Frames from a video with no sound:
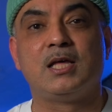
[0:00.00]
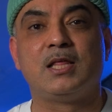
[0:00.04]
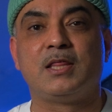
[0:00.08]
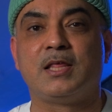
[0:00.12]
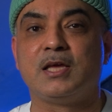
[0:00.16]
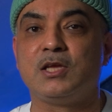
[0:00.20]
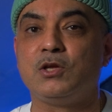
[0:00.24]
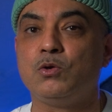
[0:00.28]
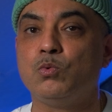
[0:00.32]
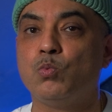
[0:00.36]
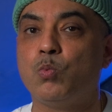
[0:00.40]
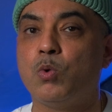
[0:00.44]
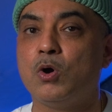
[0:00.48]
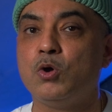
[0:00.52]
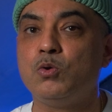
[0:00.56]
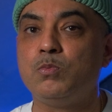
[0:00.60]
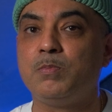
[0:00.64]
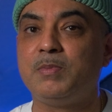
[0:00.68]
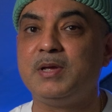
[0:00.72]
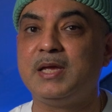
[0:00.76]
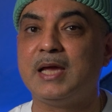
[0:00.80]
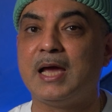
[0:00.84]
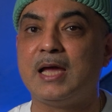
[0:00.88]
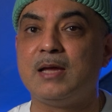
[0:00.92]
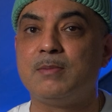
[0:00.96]
that you won't
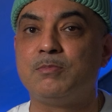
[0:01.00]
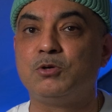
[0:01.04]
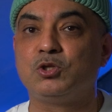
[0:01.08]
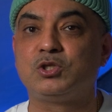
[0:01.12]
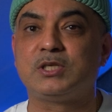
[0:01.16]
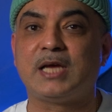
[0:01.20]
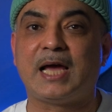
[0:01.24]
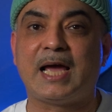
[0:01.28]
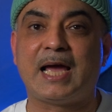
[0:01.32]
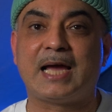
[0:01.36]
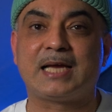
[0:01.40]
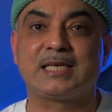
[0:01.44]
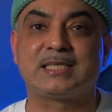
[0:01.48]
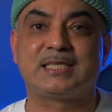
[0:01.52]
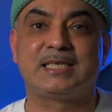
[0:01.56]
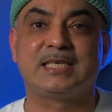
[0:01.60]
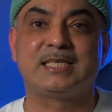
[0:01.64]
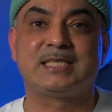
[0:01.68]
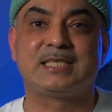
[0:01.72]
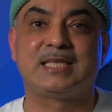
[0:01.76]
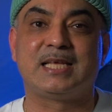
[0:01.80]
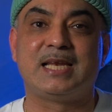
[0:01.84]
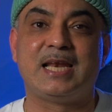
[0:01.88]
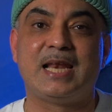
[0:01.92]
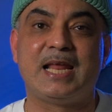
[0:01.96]
be able to
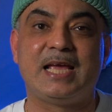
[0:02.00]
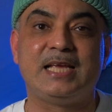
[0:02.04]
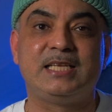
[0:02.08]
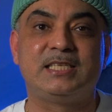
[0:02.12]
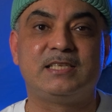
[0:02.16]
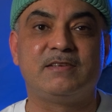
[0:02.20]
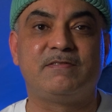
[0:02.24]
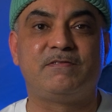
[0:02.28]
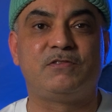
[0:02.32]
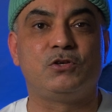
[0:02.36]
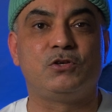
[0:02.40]
access the native